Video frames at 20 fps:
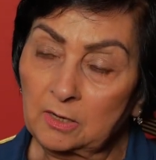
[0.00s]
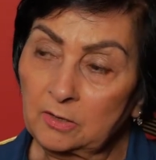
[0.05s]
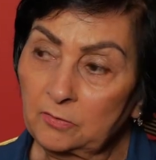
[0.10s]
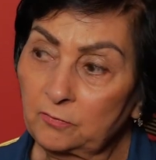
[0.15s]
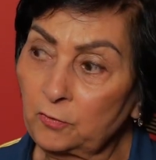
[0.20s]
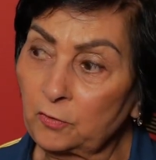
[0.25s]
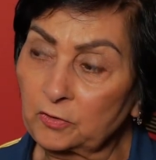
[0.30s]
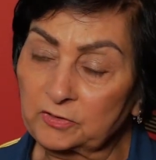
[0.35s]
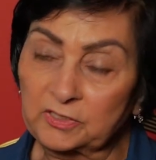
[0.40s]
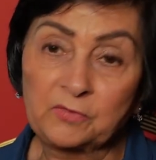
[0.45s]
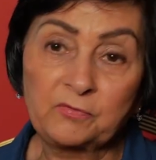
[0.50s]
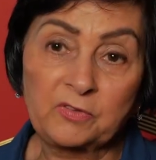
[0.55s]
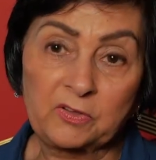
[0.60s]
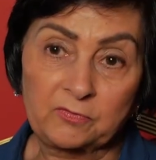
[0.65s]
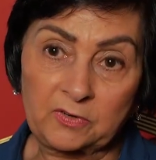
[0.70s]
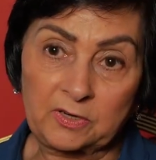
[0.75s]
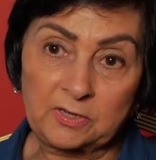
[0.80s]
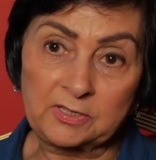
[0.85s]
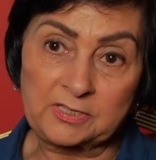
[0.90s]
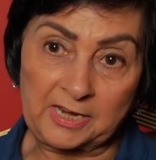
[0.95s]
4th and
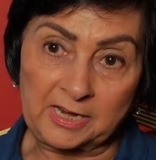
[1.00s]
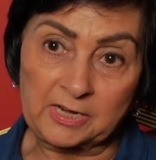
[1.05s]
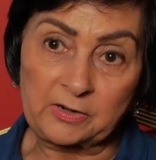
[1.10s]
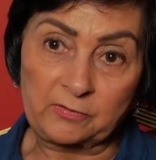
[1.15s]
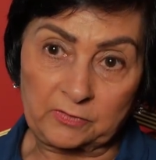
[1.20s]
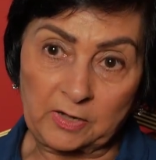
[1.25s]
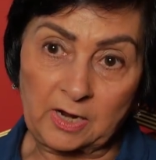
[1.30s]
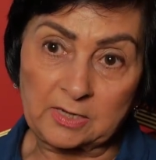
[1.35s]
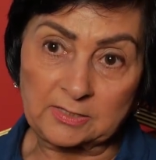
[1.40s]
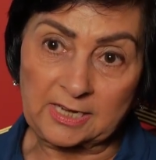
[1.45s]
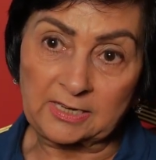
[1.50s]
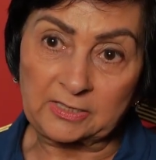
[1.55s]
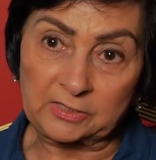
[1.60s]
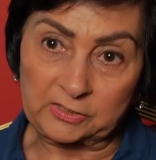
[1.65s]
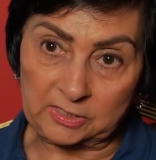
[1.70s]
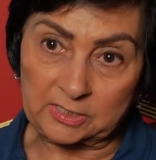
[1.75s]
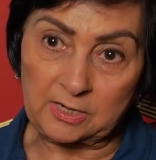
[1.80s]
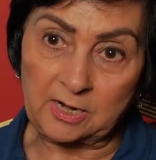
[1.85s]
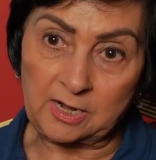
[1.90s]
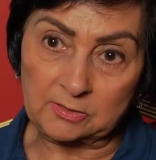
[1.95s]
5th year of our
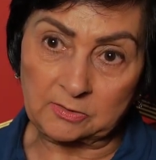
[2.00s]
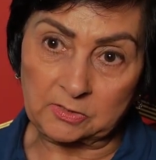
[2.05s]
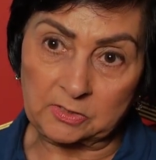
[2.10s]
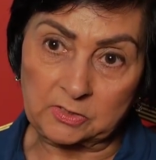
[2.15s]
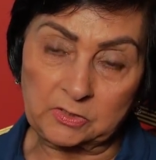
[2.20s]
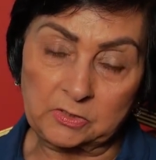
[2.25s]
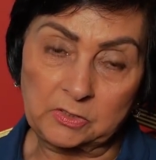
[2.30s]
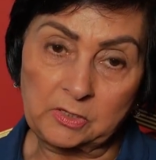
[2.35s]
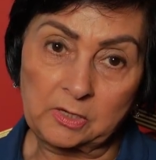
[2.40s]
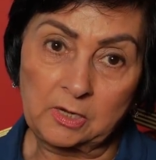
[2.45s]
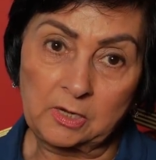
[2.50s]
secondary classes.